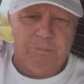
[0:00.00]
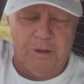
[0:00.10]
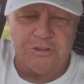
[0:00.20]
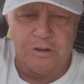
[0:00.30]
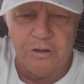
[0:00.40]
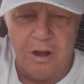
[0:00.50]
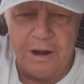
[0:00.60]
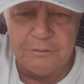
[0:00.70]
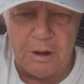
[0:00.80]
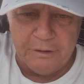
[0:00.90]
peace and
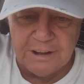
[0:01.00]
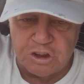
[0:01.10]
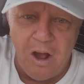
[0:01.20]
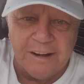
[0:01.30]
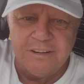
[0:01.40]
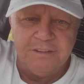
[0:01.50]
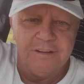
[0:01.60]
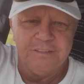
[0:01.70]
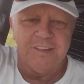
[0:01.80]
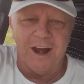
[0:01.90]
light are very excited.
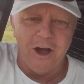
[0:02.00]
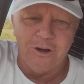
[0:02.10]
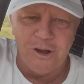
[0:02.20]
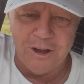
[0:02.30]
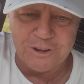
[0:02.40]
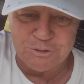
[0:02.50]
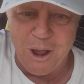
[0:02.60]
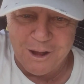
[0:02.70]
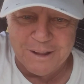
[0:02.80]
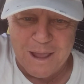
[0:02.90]
That old guy
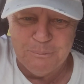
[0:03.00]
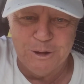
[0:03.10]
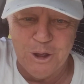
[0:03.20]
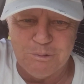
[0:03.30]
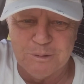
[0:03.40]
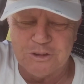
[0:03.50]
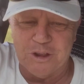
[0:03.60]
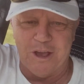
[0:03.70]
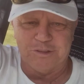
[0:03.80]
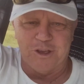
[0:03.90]
Australia coming to you from the
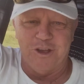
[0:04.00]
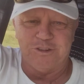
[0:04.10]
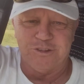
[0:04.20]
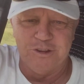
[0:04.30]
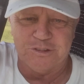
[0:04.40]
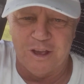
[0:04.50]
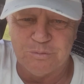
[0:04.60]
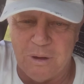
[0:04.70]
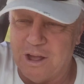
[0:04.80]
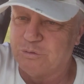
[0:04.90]
south coast, New
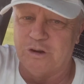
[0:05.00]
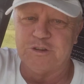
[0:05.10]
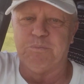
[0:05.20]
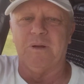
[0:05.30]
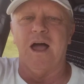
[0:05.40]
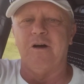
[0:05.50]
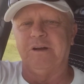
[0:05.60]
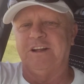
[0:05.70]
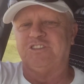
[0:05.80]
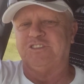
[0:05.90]
South Wales, where it's
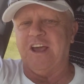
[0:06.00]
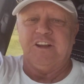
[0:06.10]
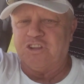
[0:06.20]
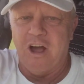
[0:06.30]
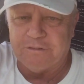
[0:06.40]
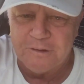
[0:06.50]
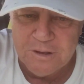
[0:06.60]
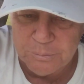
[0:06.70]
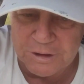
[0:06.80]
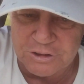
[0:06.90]
blowing its tits off
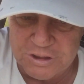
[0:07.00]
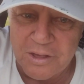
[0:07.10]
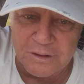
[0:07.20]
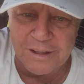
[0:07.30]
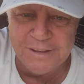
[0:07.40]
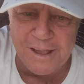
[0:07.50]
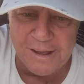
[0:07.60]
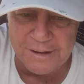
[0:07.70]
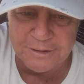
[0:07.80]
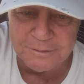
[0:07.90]
with a southerly
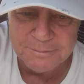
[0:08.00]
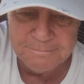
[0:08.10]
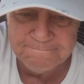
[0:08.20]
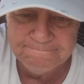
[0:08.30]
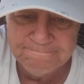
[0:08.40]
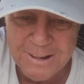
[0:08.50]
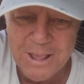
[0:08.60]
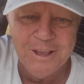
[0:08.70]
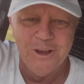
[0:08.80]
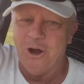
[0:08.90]
gale.
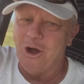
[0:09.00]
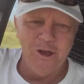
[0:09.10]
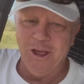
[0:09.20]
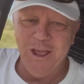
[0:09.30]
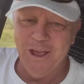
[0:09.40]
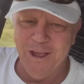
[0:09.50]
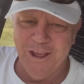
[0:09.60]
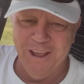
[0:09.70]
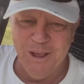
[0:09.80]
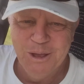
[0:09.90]
I
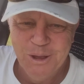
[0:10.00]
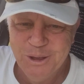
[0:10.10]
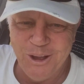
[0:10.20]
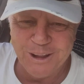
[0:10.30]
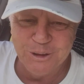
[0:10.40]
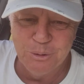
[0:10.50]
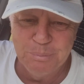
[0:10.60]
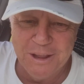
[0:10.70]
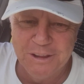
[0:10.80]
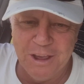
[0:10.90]
can do a
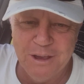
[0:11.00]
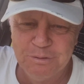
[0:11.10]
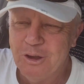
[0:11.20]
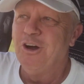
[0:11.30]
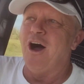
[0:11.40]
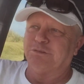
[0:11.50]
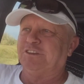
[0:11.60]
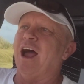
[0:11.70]
big Kev. I'm